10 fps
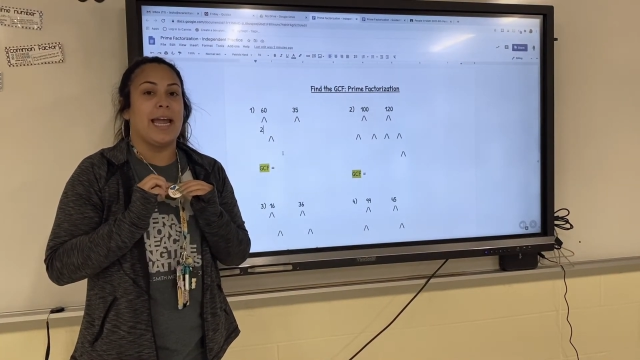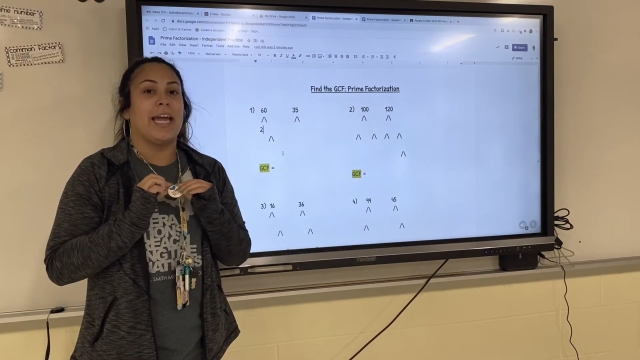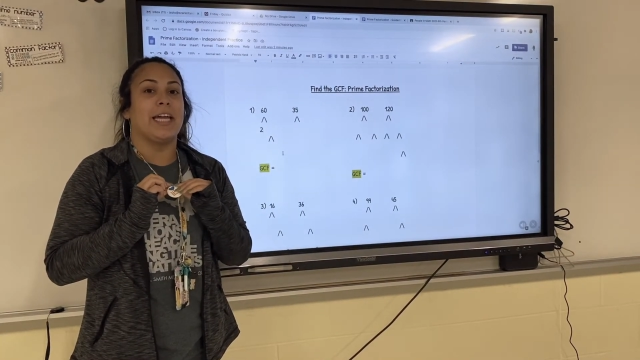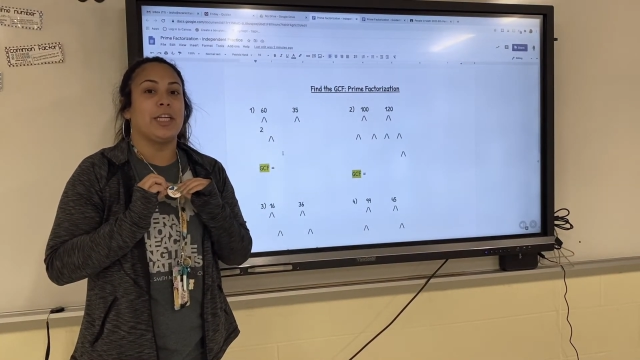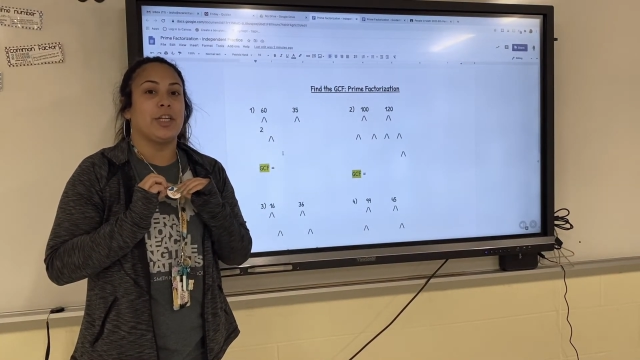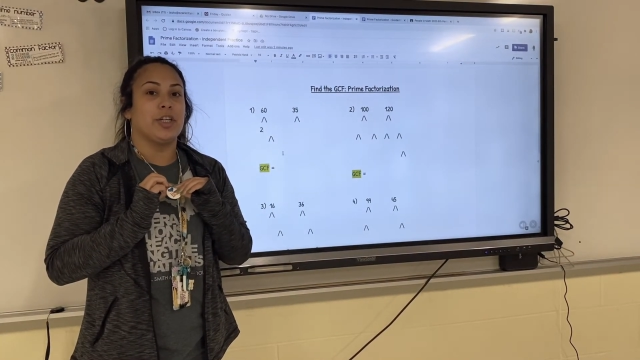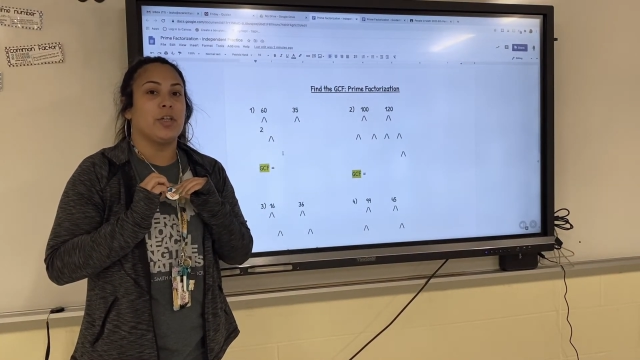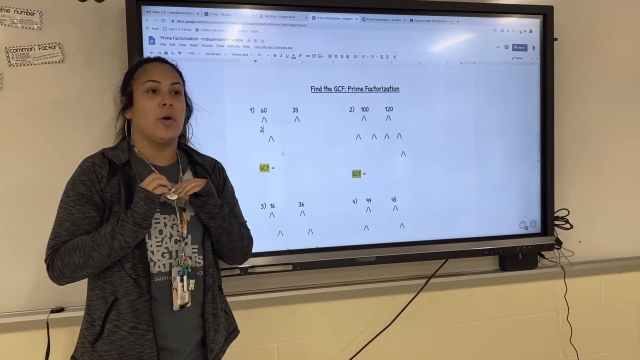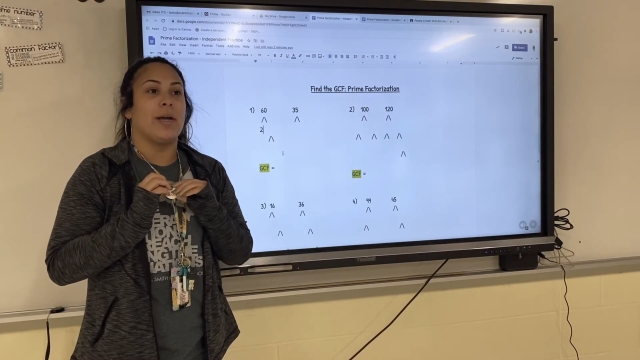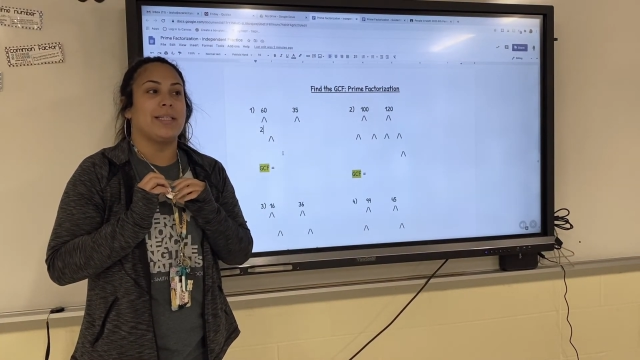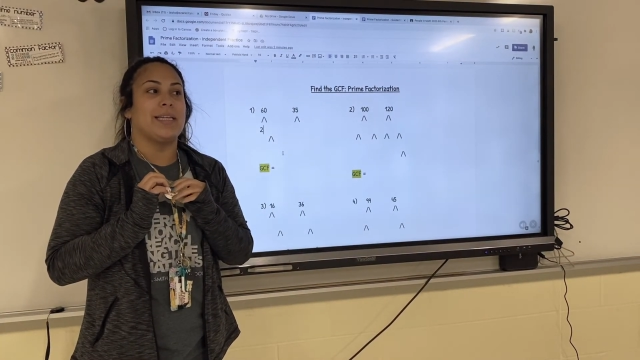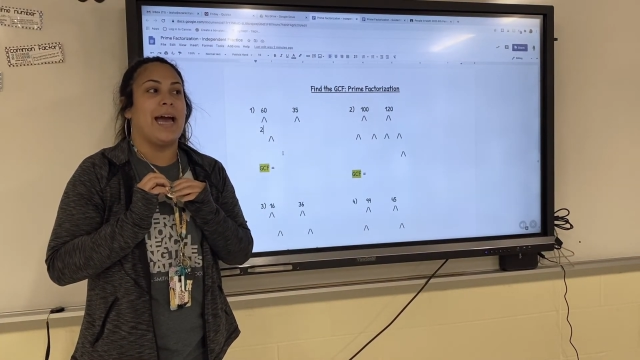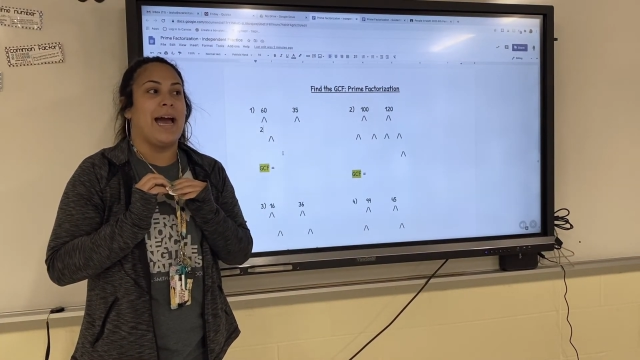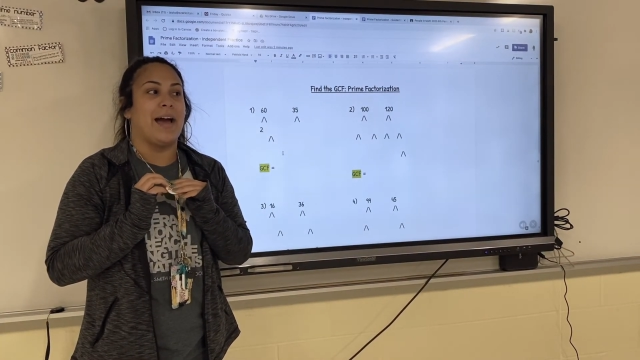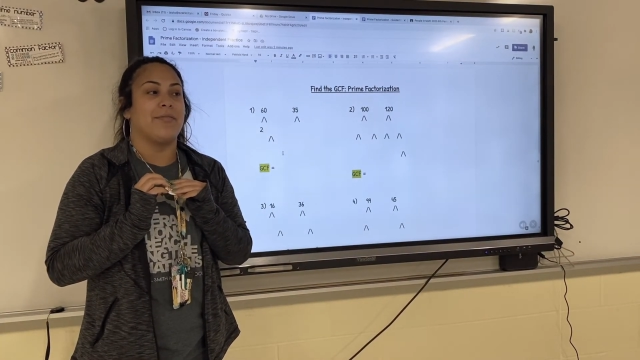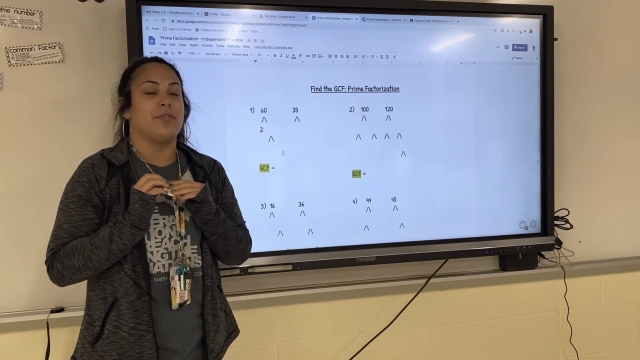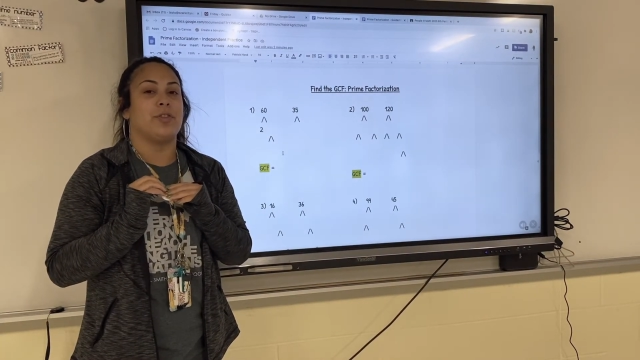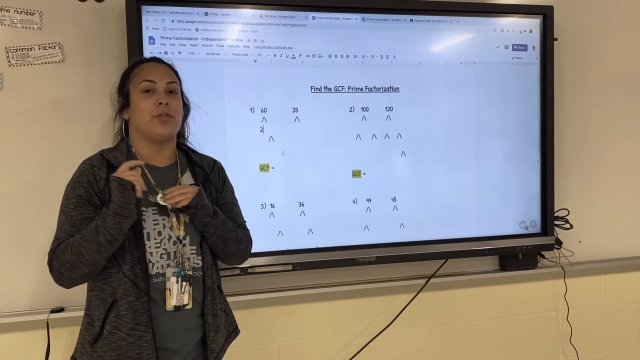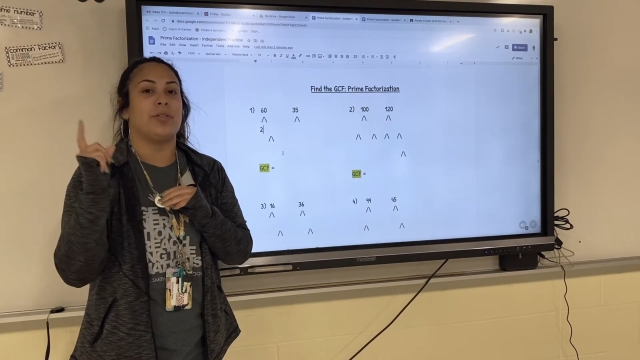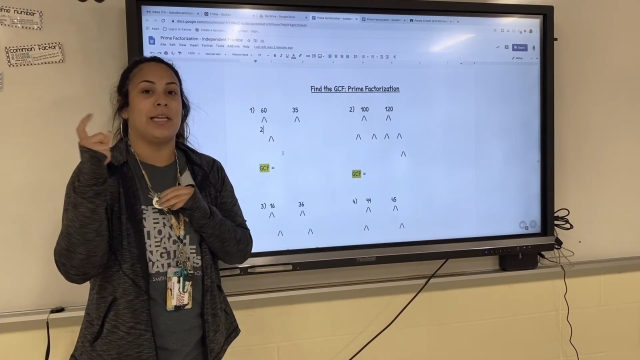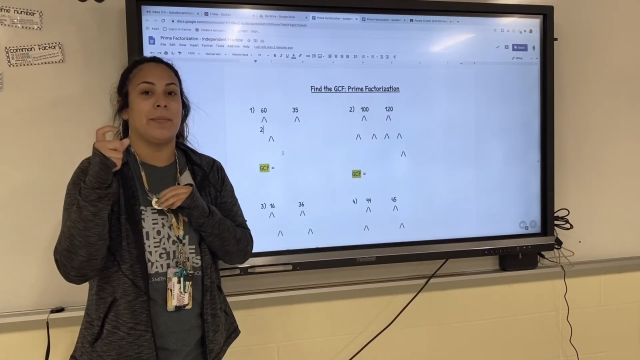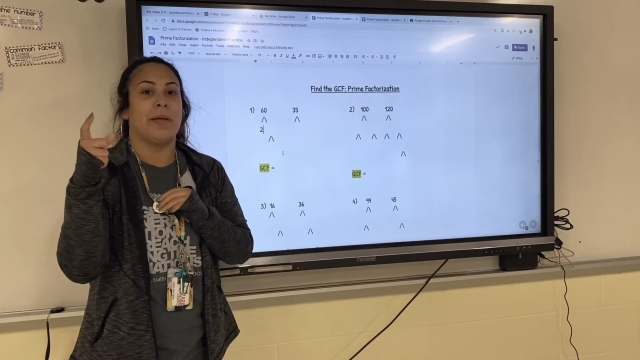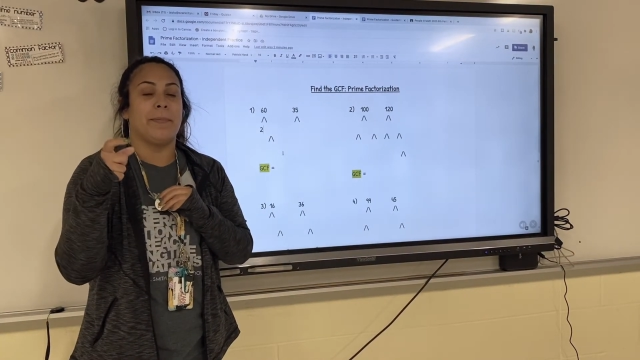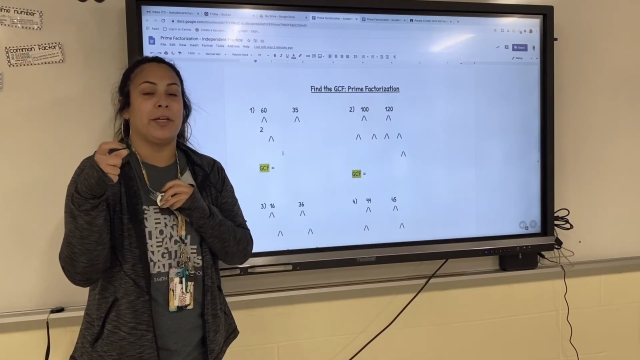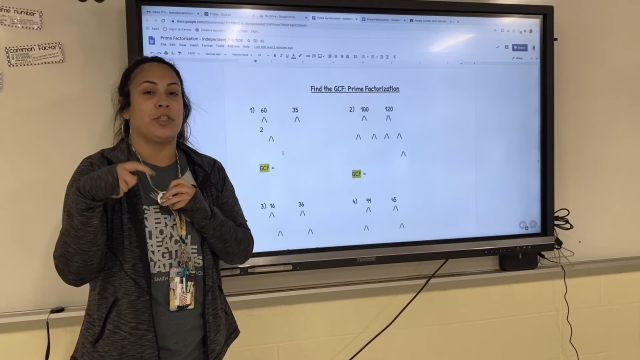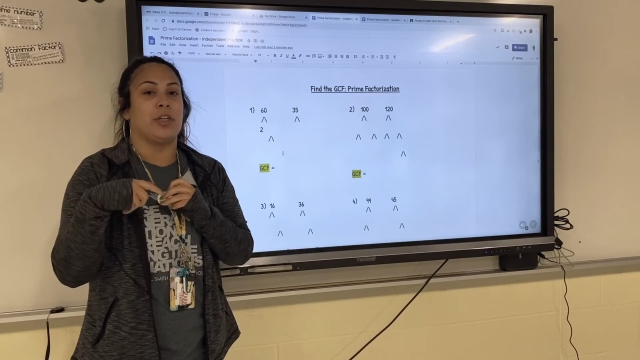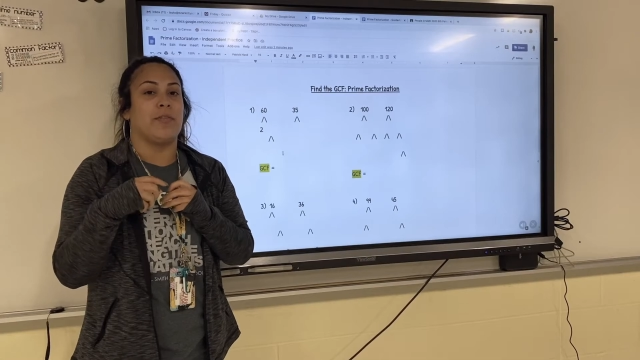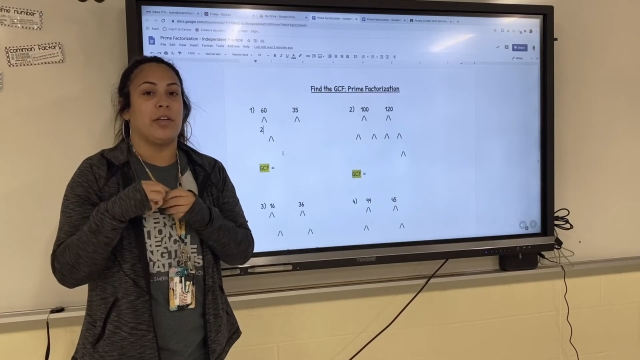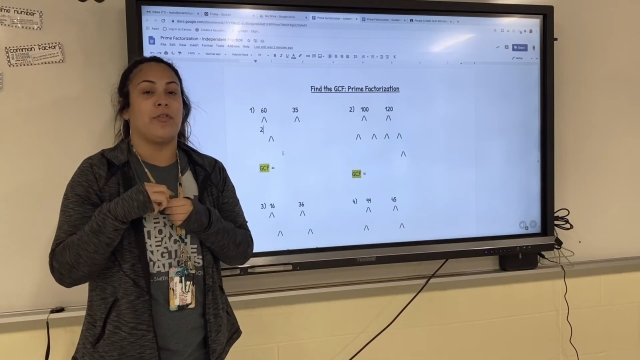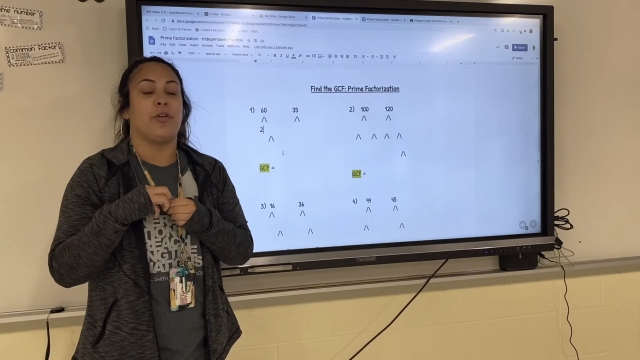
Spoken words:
and you're going to have to send me a picture of it.